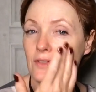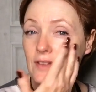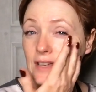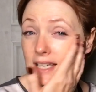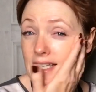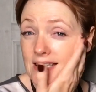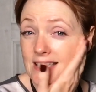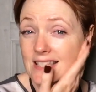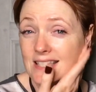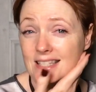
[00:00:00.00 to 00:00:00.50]

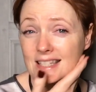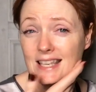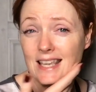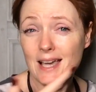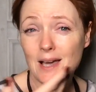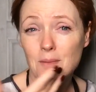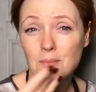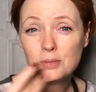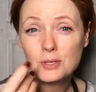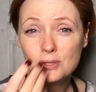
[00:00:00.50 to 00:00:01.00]
fingers and see
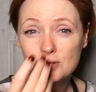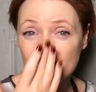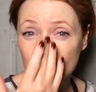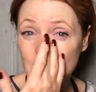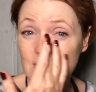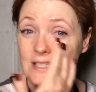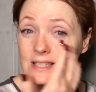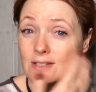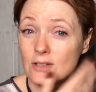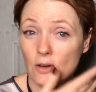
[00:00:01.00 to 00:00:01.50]
how
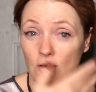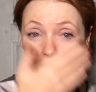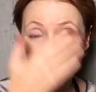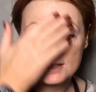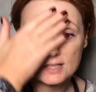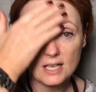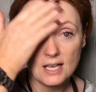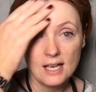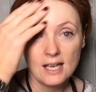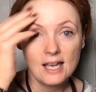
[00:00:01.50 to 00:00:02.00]
beautifully
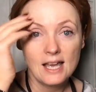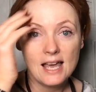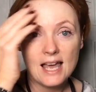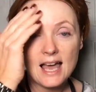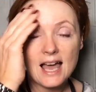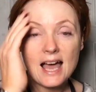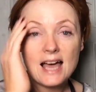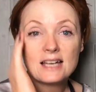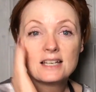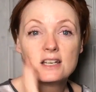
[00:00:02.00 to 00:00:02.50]
soft
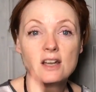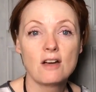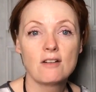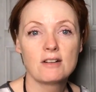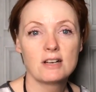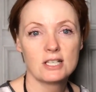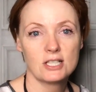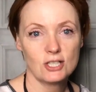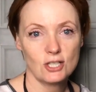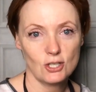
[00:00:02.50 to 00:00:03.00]
and
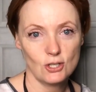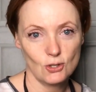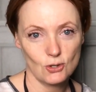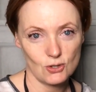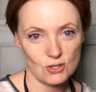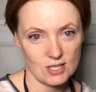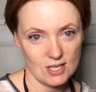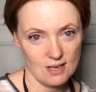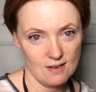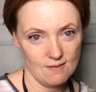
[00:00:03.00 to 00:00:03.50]
nourished your
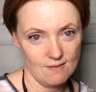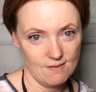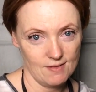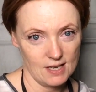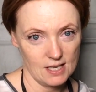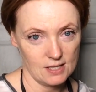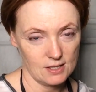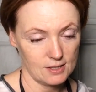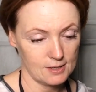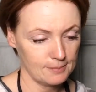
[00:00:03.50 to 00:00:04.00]
skin
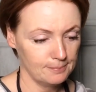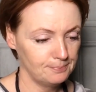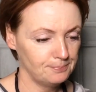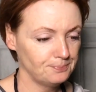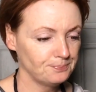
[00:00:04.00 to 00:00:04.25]
feels.